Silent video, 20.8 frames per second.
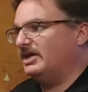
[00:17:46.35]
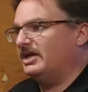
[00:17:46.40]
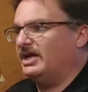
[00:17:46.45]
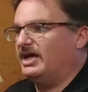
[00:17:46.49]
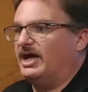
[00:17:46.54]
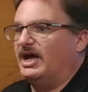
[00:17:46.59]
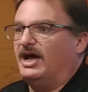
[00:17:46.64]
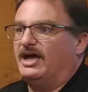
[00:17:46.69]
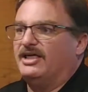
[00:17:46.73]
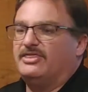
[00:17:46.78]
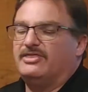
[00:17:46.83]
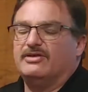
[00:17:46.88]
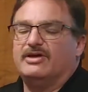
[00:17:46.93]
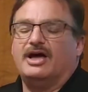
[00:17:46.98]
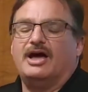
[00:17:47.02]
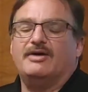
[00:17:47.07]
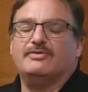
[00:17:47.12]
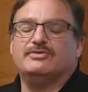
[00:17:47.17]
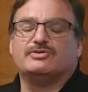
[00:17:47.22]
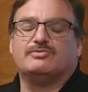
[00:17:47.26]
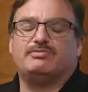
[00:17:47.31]
You're not going to?
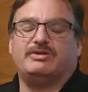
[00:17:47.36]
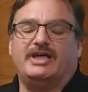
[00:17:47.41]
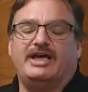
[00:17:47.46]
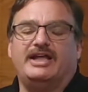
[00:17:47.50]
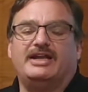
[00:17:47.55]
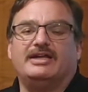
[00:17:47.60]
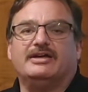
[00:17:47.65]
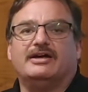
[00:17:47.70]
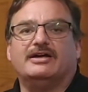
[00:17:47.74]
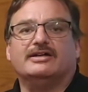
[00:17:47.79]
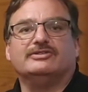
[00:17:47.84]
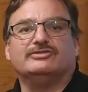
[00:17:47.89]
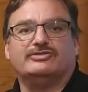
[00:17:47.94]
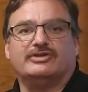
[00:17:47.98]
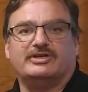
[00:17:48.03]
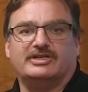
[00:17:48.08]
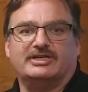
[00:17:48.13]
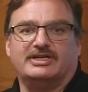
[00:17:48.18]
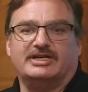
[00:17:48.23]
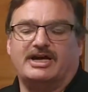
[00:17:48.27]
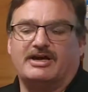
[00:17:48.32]
I was planning on
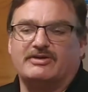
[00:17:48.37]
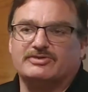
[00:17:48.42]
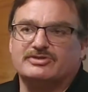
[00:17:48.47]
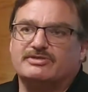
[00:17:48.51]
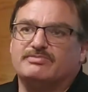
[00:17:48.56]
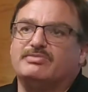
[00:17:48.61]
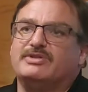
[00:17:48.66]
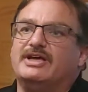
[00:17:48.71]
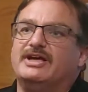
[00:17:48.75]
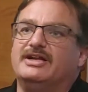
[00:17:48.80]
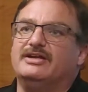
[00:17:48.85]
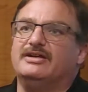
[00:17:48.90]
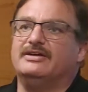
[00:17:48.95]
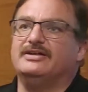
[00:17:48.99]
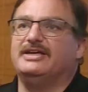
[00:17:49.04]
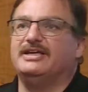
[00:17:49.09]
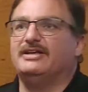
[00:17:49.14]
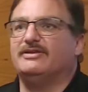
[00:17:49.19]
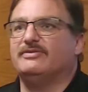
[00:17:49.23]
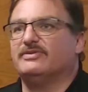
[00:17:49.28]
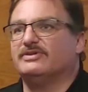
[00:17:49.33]
drilling. I was planning on
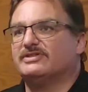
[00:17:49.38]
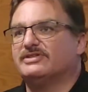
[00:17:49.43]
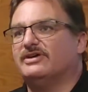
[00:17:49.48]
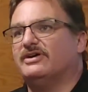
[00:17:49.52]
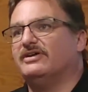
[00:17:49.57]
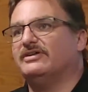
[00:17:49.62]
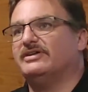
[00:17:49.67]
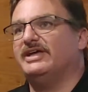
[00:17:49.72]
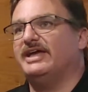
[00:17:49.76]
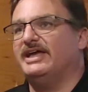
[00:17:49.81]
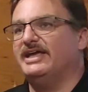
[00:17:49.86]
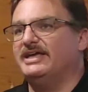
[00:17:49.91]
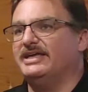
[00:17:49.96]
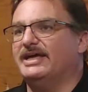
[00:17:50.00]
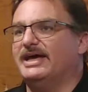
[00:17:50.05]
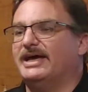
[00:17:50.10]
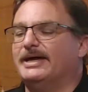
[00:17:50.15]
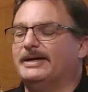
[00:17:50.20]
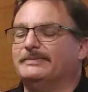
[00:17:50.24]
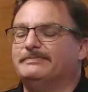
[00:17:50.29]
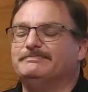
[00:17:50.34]
getting what's called
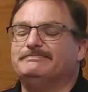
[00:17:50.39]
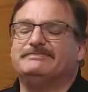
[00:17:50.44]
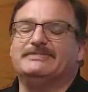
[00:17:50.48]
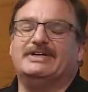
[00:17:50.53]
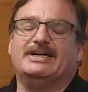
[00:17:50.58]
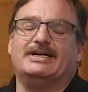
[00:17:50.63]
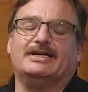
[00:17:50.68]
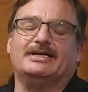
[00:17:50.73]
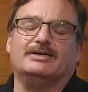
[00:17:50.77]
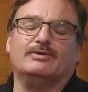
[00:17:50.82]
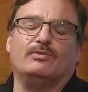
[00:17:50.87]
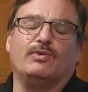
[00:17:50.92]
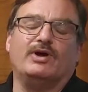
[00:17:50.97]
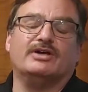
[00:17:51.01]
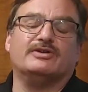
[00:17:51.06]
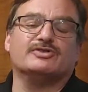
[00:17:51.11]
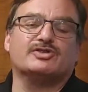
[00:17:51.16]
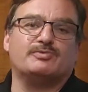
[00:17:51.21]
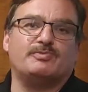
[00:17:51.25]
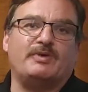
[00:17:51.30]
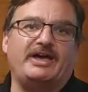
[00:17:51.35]
a
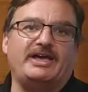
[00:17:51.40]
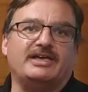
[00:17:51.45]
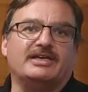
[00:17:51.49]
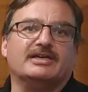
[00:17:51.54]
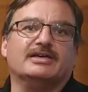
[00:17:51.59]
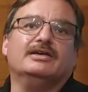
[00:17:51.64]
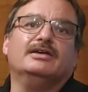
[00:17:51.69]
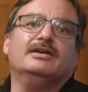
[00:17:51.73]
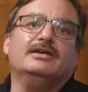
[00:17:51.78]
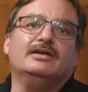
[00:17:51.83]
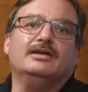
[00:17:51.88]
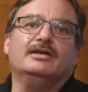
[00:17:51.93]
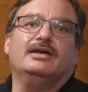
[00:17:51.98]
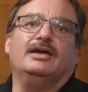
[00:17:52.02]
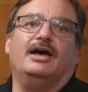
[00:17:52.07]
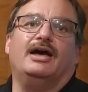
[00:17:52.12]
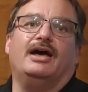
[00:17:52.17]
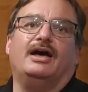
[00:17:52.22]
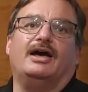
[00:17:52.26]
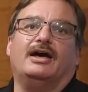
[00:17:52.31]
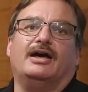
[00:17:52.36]
well spike.
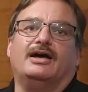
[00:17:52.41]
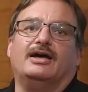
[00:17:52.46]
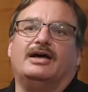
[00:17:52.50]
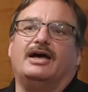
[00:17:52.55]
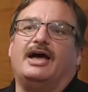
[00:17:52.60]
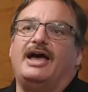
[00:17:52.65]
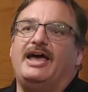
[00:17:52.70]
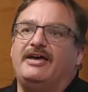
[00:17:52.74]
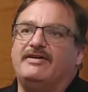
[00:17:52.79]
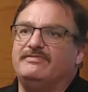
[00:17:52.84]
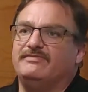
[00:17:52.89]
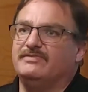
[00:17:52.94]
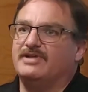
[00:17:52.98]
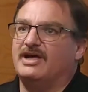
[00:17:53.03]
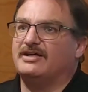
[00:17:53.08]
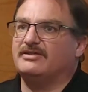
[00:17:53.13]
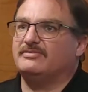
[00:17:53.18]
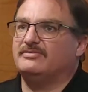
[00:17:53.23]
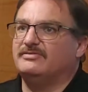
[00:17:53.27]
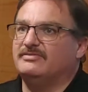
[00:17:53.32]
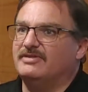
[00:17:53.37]
I have
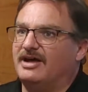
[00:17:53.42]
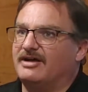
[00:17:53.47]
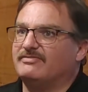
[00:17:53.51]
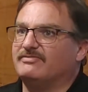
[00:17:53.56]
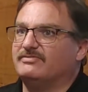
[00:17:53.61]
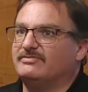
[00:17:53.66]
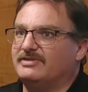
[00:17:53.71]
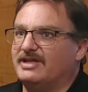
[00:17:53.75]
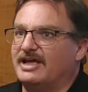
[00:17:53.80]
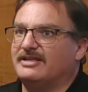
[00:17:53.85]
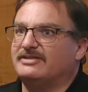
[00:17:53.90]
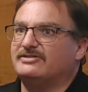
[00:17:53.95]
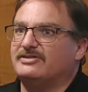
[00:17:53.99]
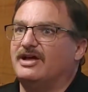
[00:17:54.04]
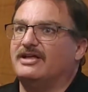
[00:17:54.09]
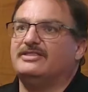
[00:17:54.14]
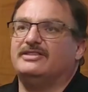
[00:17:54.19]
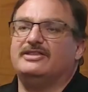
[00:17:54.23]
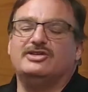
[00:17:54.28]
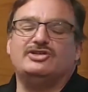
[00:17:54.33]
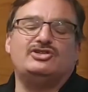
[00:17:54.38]
not. That's
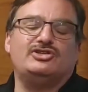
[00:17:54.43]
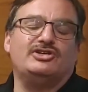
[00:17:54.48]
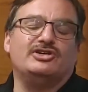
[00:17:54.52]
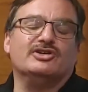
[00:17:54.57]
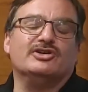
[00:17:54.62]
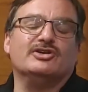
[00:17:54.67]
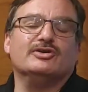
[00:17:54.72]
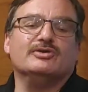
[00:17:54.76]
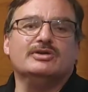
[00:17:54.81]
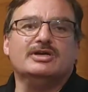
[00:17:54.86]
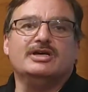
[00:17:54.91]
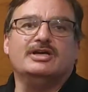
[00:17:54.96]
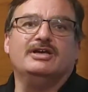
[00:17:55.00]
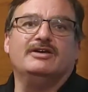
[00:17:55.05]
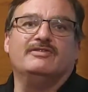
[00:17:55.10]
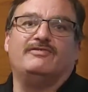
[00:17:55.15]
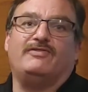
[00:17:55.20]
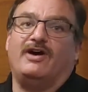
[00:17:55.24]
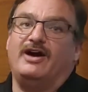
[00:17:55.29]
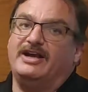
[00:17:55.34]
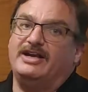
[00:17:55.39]
not this year.
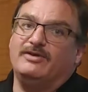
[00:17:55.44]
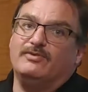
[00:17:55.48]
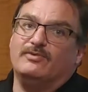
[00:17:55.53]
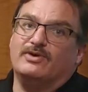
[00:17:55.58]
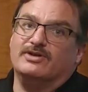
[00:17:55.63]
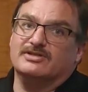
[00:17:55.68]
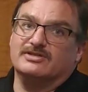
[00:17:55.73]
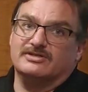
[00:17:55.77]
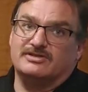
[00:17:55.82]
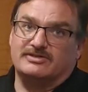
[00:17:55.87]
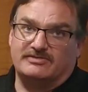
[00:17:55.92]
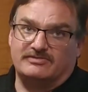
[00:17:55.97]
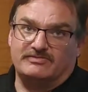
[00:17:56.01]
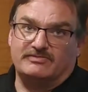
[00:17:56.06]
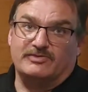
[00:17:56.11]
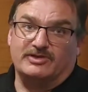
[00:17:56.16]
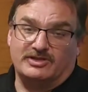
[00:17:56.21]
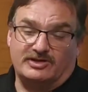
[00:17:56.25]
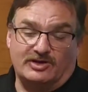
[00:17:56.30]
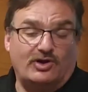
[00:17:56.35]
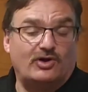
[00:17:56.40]
Finding ones
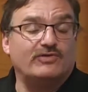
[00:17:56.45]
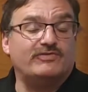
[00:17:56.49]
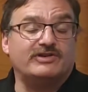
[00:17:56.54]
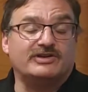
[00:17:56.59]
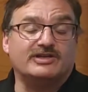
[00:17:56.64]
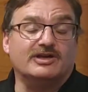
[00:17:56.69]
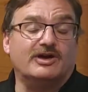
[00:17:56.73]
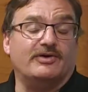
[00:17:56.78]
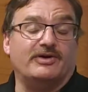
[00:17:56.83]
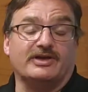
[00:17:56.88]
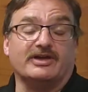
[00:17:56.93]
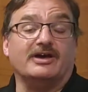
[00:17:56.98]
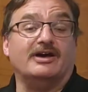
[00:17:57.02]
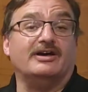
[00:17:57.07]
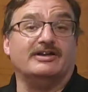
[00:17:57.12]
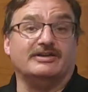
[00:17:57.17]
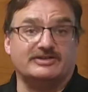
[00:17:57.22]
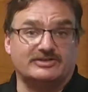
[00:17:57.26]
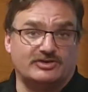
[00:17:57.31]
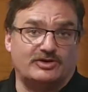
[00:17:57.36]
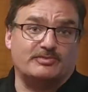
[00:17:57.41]
with COVID going
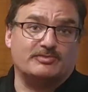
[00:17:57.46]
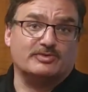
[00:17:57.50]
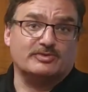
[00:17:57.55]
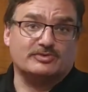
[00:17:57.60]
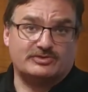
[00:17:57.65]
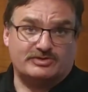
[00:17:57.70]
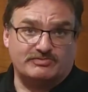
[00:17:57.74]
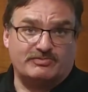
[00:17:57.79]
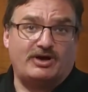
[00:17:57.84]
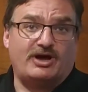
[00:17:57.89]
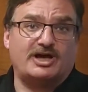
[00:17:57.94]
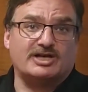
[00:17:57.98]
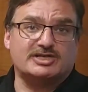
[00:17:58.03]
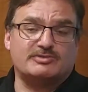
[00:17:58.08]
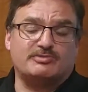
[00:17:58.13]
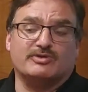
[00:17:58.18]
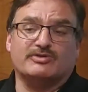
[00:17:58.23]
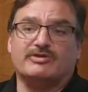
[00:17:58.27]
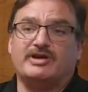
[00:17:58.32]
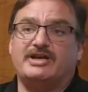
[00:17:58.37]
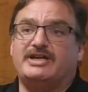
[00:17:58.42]
on is almost
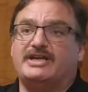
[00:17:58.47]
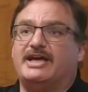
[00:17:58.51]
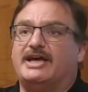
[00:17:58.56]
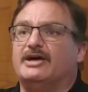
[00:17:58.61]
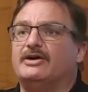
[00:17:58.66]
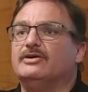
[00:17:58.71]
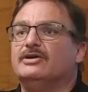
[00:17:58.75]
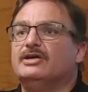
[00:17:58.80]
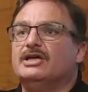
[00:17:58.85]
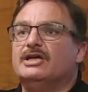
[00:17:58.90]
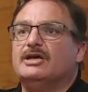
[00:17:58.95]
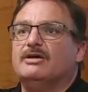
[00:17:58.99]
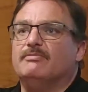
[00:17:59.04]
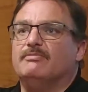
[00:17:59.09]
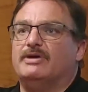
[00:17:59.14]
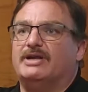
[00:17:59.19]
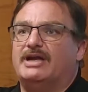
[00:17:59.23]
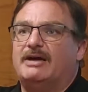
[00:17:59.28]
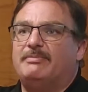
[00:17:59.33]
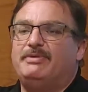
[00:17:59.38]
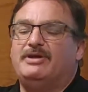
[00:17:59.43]
impossible right now.
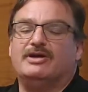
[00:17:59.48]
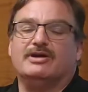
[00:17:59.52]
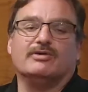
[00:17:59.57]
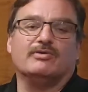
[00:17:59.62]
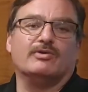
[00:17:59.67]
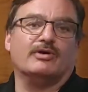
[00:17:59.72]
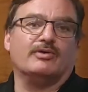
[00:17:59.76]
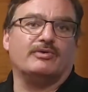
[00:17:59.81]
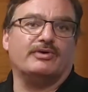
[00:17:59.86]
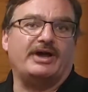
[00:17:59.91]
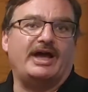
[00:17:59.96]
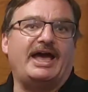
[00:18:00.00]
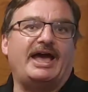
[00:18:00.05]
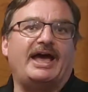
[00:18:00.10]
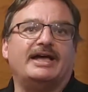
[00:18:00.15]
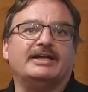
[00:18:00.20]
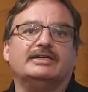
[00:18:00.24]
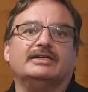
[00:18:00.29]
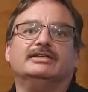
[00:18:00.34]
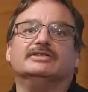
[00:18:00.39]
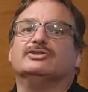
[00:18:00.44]
But up here where we're
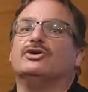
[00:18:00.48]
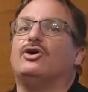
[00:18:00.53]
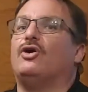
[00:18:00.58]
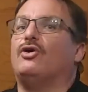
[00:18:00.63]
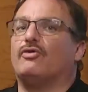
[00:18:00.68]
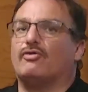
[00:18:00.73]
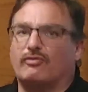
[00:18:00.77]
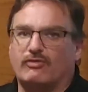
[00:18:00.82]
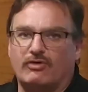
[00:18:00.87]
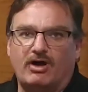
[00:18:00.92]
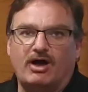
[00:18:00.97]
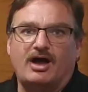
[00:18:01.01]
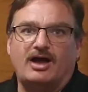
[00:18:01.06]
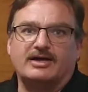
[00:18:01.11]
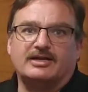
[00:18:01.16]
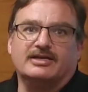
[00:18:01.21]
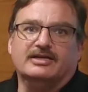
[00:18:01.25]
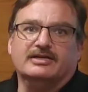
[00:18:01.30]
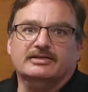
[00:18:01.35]
at is all rock.